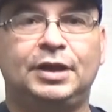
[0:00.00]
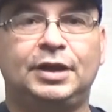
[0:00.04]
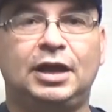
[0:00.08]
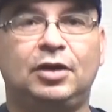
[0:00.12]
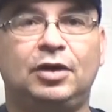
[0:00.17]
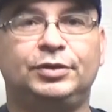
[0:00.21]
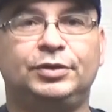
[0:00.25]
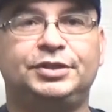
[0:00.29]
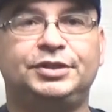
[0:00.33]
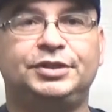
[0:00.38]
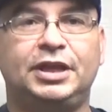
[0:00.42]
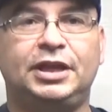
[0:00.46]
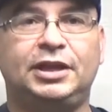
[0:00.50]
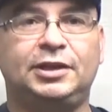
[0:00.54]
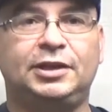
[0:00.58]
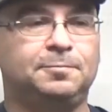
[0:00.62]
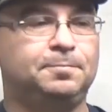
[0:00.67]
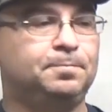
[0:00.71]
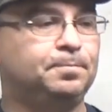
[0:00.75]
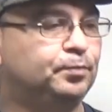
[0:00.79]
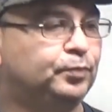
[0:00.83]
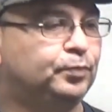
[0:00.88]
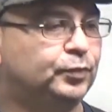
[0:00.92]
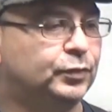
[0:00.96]
now it's in.
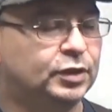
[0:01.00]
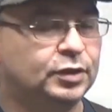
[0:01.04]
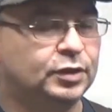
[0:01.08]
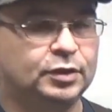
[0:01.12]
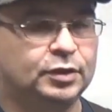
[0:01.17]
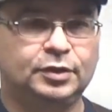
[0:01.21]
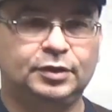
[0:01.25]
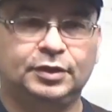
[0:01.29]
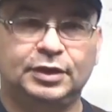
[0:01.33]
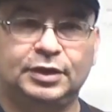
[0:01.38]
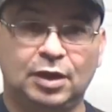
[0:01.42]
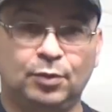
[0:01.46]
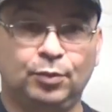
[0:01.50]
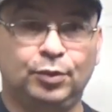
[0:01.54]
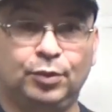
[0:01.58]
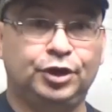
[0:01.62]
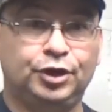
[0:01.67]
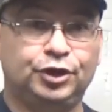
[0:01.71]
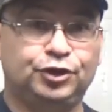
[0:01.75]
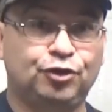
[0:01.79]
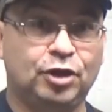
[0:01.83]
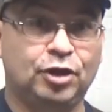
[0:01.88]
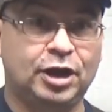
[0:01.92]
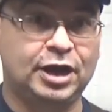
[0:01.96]
Now
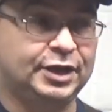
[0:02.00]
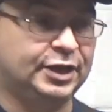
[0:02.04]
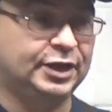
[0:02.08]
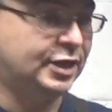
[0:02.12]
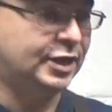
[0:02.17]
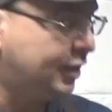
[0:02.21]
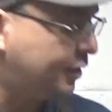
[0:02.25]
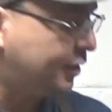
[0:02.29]
we're going to try it